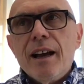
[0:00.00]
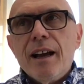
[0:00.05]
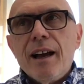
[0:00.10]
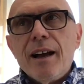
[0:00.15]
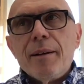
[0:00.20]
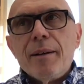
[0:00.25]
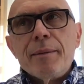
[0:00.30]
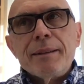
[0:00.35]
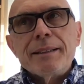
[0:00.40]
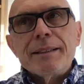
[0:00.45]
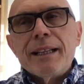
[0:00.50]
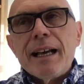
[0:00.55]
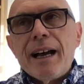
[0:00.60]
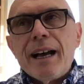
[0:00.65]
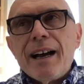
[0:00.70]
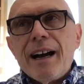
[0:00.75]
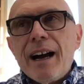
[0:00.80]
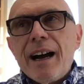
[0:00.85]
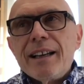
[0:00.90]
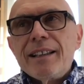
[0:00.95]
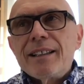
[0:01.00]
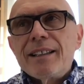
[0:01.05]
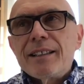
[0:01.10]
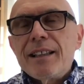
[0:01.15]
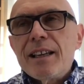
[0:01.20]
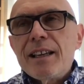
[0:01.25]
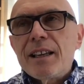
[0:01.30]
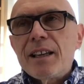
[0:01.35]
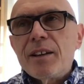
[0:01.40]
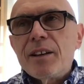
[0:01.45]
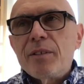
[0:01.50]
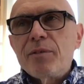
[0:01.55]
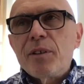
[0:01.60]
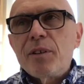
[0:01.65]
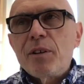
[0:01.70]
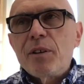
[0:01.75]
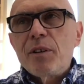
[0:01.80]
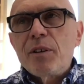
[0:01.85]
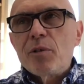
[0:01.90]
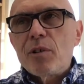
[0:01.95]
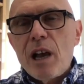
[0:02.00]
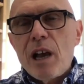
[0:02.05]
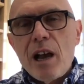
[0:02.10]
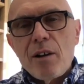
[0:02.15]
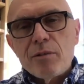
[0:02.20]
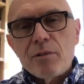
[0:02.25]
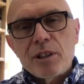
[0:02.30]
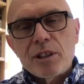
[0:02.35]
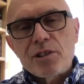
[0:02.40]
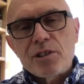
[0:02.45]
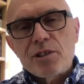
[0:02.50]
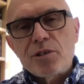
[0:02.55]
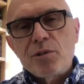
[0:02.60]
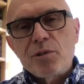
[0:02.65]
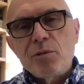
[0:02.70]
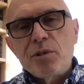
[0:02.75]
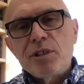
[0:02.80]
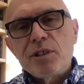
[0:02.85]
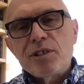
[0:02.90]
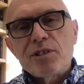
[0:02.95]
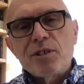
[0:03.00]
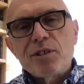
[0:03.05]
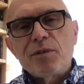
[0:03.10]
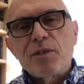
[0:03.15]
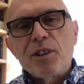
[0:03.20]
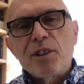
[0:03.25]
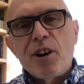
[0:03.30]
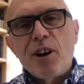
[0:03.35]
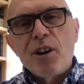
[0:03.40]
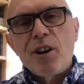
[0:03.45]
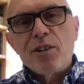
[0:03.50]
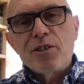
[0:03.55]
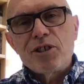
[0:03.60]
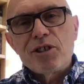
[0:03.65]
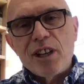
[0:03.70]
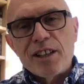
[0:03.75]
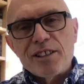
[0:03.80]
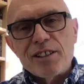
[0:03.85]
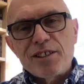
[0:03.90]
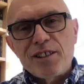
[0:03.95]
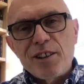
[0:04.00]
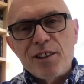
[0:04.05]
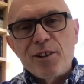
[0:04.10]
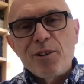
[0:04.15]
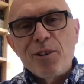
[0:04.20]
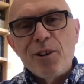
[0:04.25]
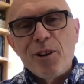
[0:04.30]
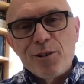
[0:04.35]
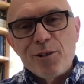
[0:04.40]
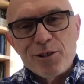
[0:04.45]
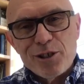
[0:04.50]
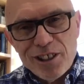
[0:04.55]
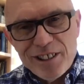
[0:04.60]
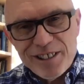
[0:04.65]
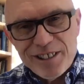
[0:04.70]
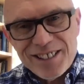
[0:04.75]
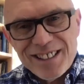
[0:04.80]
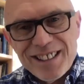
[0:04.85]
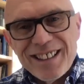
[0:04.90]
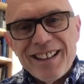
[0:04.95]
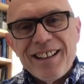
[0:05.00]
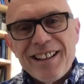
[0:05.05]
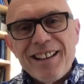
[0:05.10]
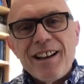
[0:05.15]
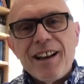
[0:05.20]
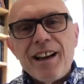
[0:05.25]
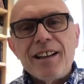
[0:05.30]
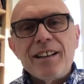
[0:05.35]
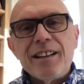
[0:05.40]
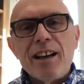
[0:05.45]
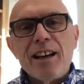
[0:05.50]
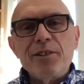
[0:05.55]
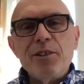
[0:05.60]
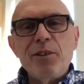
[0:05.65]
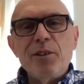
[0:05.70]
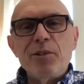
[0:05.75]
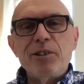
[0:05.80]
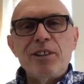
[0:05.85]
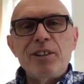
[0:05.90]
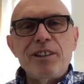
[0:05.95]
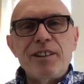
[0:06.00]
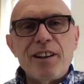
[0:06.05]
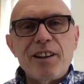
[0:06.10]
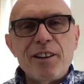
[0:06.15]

I mean, I think if you count the students of theology as theologians, and I know that there